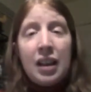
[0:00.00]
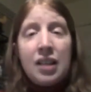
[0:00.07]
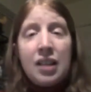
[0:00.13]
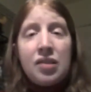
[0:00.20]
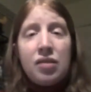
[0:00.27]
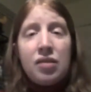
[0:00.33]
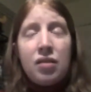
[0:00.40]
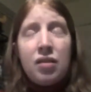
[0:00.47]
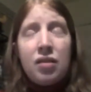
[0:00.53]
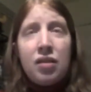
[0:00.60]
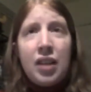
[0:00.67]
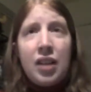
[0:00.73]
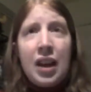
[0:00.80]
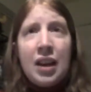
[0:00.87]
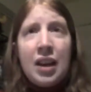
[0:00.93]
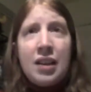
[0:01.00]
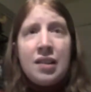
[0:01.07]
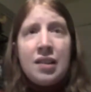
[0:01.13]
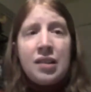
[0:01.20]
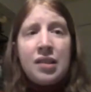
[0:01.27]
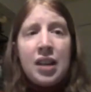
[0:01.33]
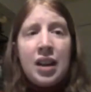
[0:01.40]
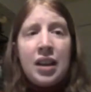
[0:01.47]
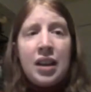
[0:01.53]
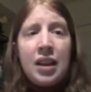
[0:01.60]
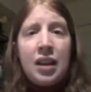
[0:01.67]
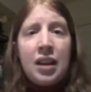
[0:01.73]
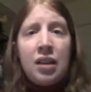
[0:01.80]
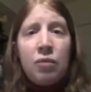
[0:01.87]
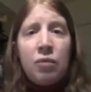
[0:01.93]
As long as I
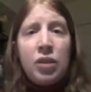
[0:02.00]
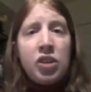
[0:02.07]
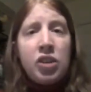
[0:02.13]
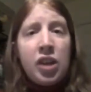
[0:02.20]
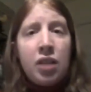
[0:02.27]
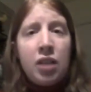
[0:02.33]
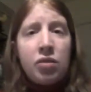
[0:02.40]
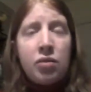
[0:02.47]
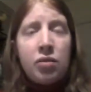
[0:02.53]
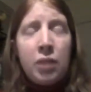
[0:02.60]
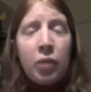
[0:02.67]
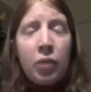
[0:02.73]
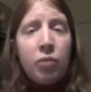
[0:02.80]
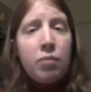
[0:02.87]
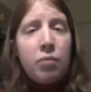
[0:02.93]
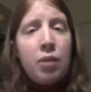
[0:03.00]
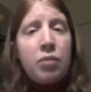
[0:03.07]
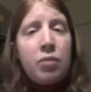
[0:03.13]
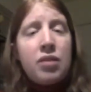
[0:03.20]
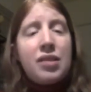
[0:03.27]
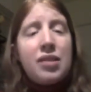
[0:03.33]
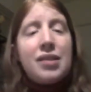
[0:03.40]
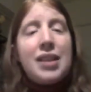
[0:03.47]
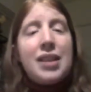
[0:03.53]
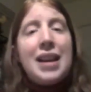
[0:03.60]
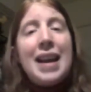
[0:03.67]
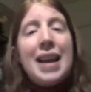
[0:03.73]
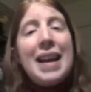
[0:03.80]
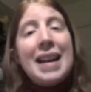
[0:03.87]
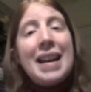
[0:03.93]
can reach out to my group members and
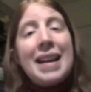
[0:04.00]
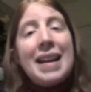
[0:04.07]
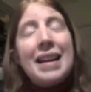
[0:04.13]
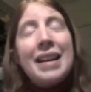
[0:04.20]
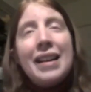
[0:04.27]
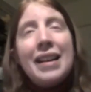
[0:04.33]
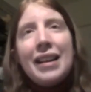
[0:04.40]
say, "Hey,